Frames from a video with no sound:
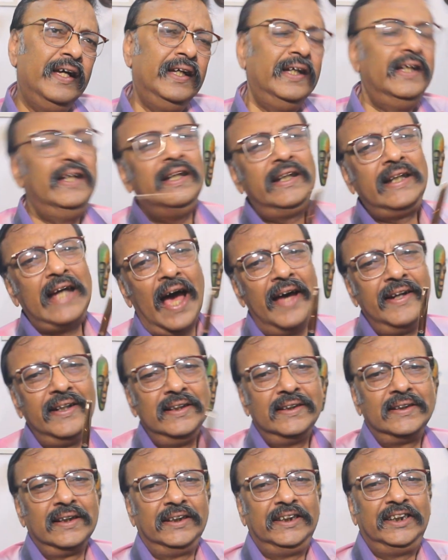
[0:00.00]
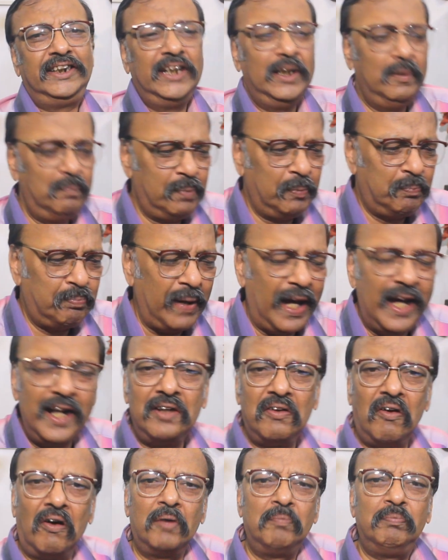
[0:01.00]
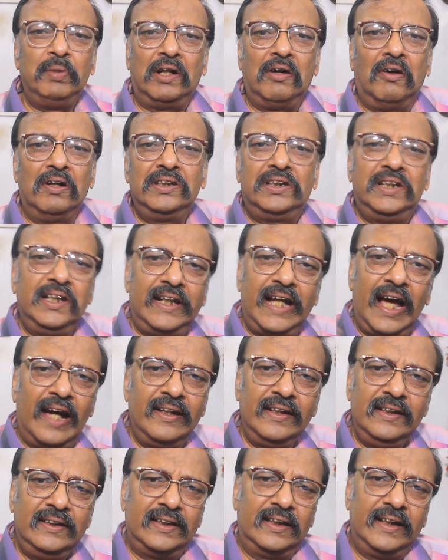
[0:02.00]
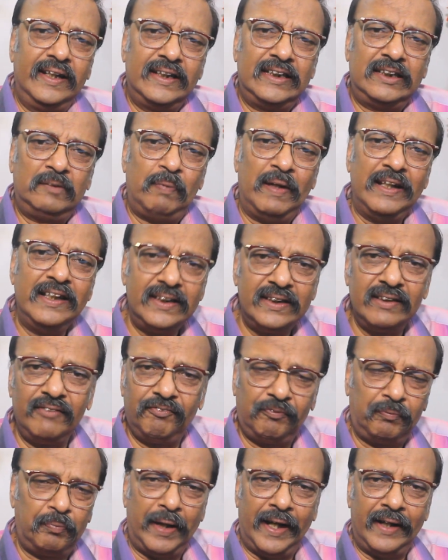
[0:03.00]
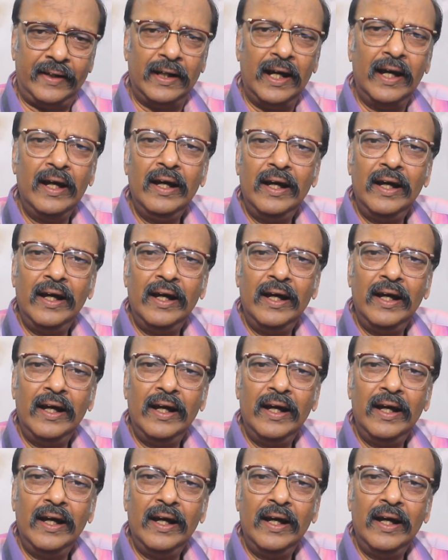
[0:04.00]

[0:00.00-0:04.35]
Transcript: he carries a cheap pen or because he carries an expensive pen.